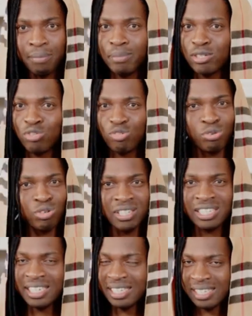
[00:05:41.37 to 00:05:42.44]
Miss
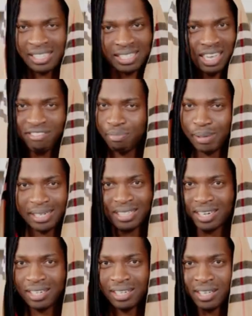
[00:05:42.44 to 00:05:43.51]
Trudy deserves
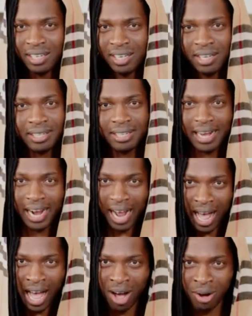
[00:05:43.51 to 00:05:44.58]
better. The
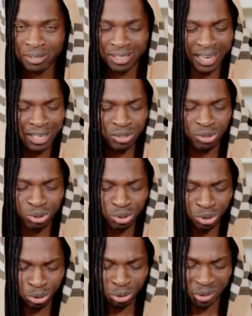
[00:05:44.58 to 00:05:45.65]
cow that you
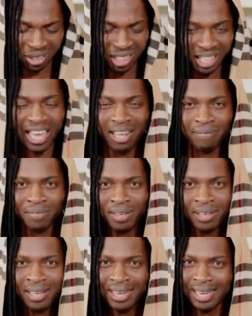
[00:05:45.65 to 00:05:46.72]
took there,
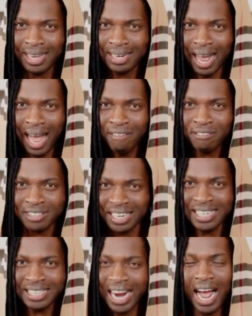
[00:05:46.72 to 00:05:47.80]
a
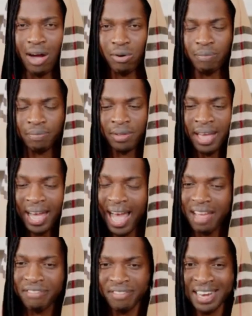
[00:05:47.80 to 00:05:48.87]
half-dead cow,
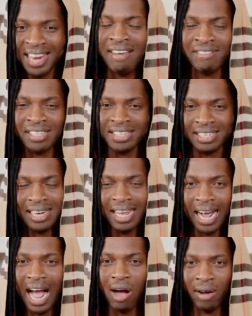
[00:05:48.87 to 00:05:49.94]
I've never seen a
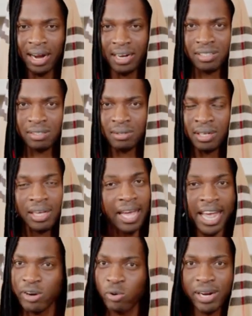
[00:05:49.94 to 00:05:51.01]
cow, guys.
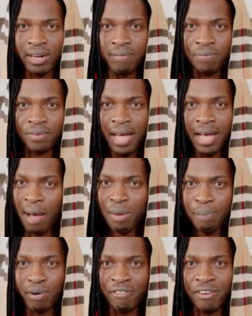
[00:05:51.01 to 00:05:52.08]
Anyway, I'm
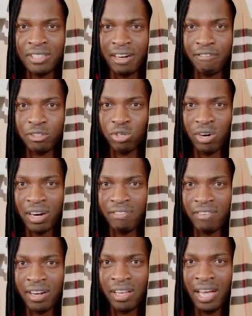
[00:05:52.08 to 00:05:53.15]
a professional
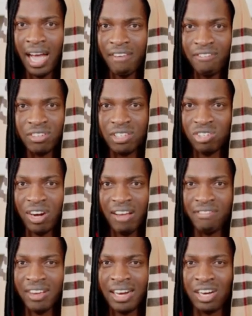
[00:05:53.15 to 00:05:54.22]
photographer. I've
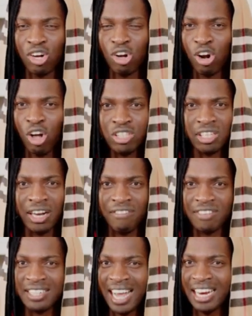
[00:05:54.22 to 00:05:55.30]
traveled lots and
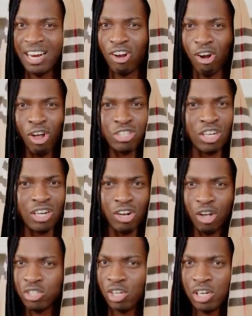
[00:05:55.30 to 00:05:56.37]
I've done a lot and
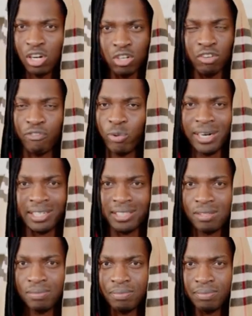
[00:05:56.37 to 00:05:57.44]
lots and lots of
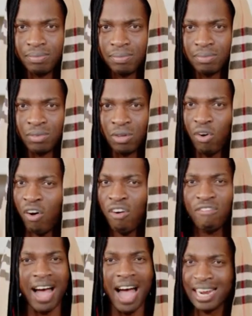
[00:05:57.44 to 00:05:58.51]
weddings.
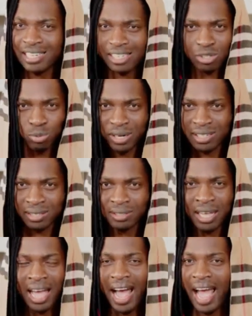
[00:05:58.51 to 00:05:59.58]
Over 100 weddings.
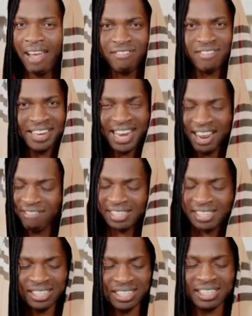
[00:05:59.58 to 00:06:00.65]
I've never
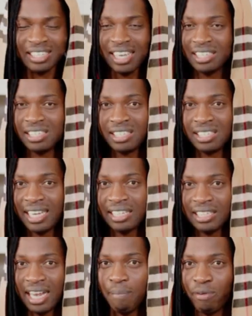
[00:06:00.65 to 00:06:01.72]
seen
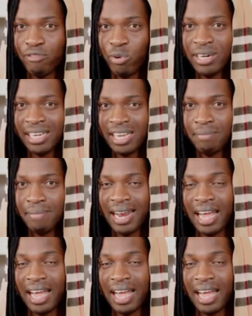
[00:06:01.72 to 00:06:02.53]
such type of wedding in my